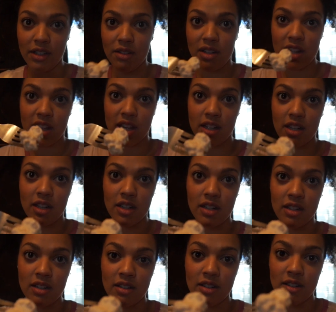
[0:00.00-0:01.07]
Do you see this?
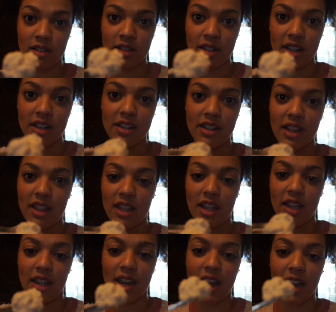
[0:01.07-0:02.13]
There's
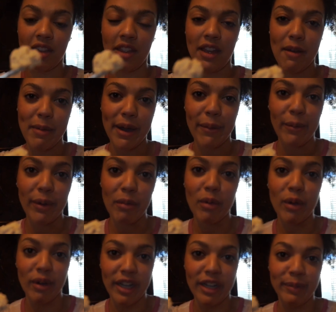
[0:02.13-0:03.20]
nothing healthy about whipped
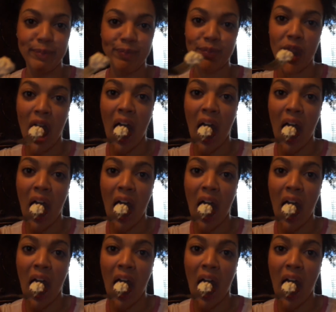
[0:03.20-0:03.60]
cream,